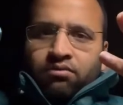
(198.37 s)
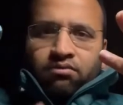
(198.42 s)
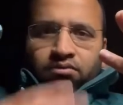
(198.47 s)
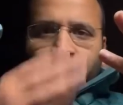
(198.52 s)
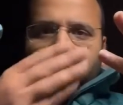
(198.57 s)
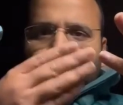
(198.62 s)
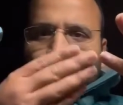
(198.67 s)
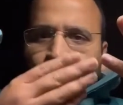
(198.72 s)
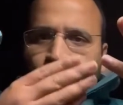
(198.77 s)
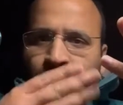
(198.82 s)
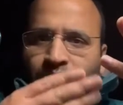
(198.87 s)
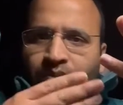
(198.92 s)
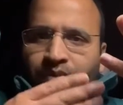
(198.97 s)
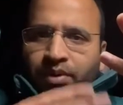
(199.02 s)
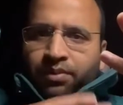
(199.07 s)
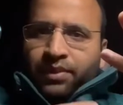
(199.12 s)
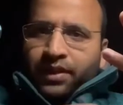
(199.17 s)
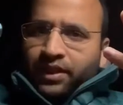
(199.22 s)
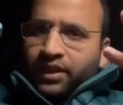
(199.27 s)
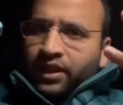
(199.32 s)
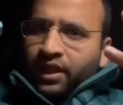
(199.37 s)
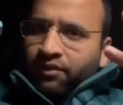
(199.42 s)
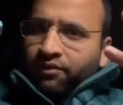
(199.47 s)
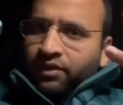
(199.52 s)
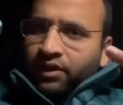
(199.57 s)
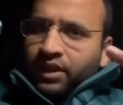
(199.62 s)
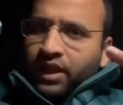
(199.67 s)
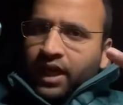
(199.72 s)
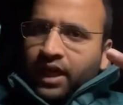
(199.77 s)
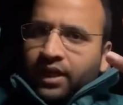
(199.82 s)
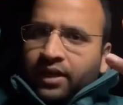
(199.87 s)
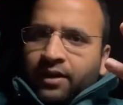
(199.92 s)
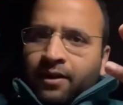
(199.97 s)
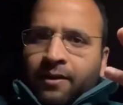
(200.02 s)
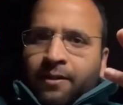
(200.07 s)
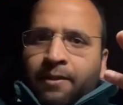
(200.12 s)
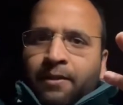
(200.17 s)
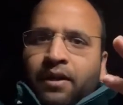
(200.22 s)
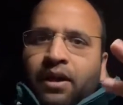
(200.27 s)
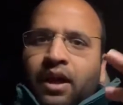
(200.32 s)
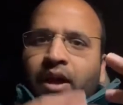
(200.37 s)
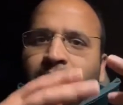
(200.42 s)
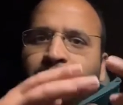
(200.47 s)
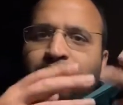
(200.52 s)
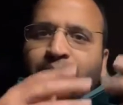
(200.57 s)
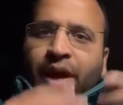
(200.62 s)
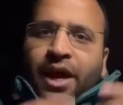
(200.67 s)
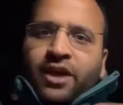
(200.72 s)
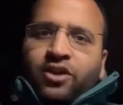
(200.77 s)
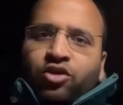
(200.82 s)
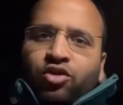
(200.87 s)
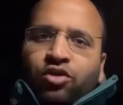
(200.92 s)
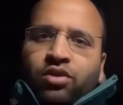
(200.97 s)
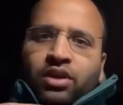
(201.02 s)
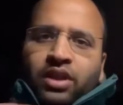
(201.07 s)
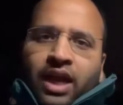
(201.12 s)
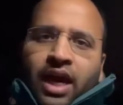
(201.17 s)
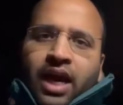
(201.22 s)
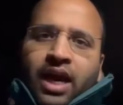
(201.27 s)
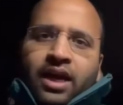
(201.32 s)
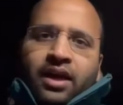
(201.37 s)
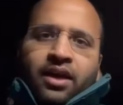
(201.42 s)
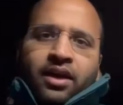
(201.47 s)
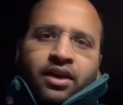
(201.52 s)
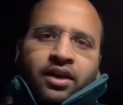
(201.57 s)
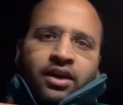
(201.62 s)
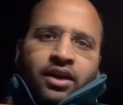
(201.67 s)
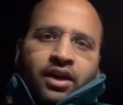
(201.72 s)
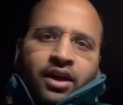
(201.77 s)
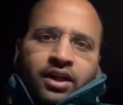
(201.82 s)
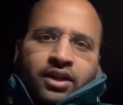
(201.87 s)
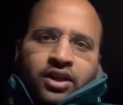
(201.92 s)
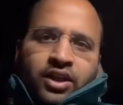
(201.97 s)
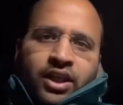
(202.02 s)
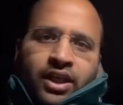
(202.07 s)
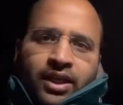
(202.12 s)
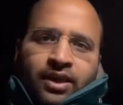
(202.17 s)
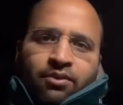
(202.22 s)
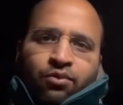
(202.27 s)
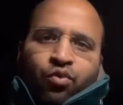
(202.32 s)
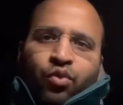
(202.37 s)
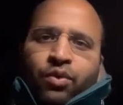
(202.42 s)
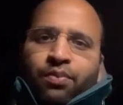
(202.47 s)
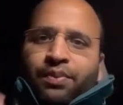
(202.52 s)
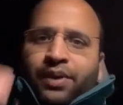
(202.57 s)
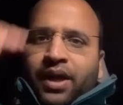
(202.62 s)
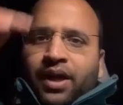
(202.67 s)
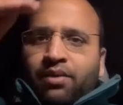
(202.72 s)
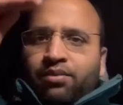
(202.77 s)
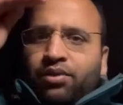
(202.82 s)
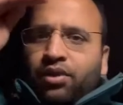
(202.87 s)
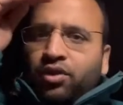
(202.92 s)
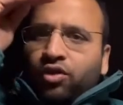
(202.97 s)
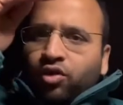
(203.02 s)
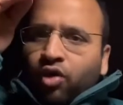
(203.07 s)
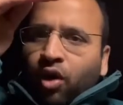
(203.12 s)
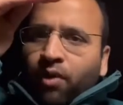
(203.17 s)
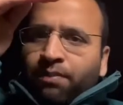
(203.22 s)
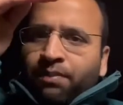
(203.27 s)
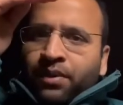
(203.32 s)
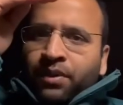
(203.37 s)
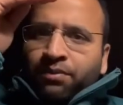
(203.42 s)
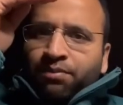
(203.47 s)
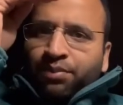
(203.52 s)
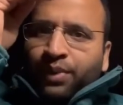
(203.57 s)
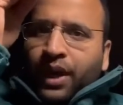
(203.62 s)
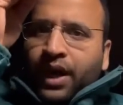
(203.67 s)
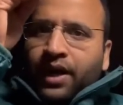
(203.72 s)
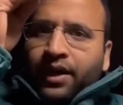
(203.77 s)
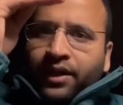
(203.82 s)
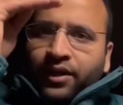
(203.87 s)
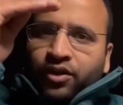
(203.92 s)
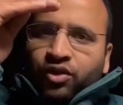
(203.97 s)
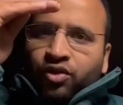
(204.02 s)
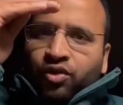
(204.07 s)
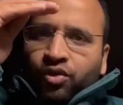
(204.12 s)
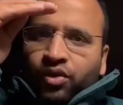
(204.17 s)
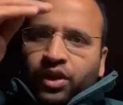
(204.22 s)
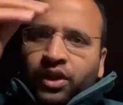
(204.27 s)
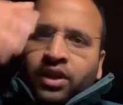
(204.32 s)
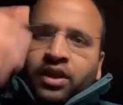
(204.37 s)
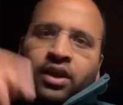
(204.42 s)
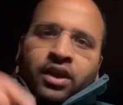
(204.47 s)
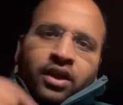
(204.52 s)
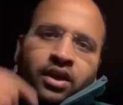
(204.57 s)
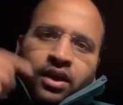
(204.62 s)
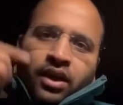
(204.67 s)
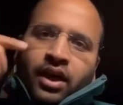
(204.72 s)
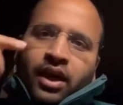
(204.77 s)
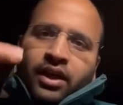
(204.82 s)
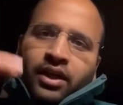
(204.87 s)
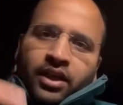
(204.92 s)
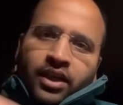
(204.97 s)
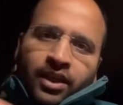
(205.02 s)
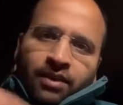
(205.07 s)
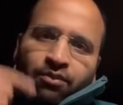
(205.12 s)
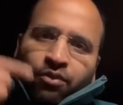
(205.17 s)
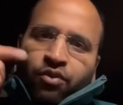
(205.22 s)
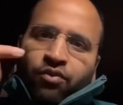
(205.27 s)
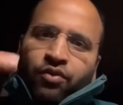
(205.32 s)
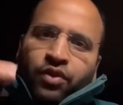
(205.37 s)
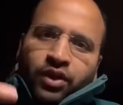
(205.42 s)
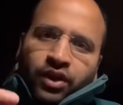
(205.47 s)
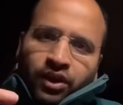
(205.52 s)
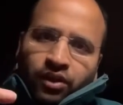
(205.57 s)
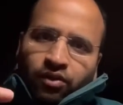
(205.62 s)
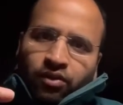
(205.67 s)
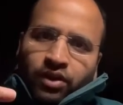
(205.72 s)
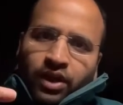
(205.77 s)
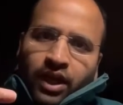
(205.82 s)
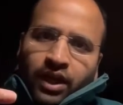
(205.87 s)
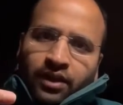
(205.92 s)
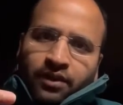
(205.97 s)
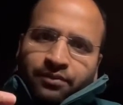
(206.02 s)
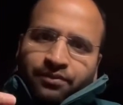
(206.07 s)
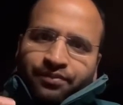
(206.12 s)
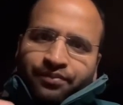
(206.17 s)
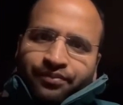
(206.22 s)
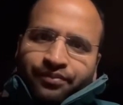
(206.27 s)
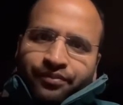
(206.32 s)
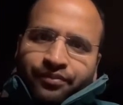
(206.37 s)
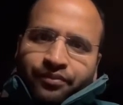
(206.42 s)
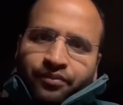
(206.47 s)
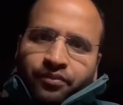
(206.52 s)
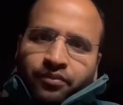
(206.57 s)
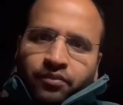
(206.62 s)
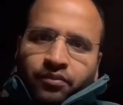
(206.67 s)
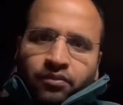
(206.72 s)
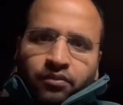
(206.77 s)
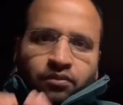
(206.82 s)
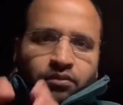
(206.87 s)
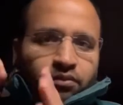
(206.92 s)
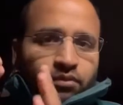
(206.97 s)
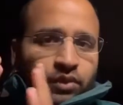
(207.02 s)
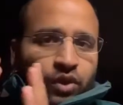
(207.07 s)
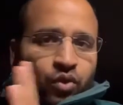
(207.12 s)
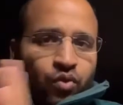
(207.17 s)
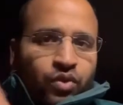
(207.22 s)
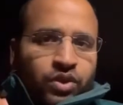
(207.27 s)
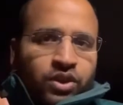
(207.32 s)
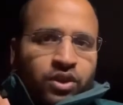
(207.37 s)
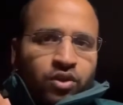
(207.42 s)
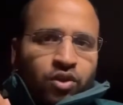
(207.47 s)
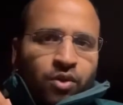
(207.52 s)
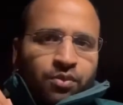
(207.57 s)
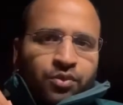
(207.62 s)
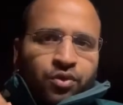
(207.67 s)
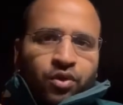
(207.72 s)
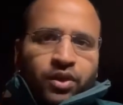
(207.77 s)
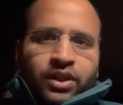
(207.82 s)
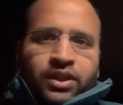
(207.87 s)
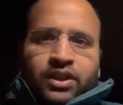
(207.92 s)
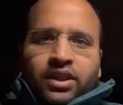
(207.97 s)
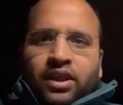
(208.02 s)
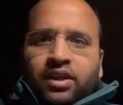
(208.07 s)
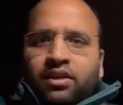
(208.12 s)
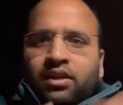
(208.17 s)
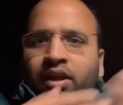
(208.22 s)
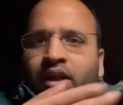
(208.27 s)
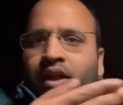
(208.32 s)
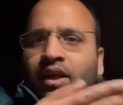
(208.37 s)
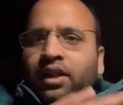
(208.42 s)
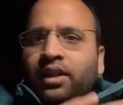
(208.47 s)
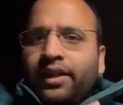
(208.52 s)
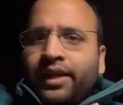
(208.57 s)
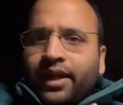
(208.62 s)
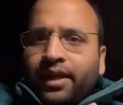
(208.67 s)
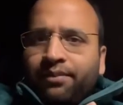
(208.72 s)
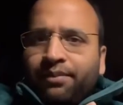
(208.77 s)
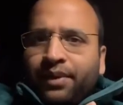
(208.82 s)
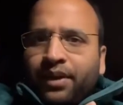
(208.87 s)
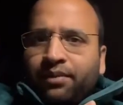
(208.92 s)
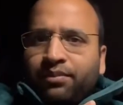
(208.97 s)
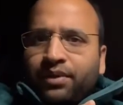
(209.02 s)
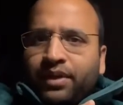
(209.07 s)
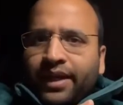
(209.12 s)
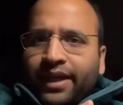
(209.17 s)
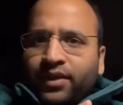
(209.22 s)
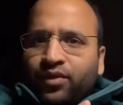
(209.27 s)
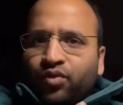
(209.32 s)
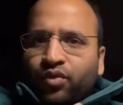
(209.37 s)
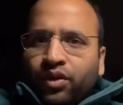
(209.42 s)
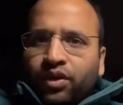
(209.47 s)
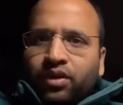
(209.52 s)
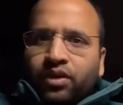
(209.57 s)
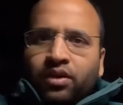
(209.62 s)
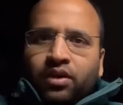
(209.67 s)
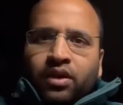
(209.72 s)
need to be implemented after that. And based on that, a team will pick up the top priority story and keep on working on that. Once the top story is done, they can pick up the next one.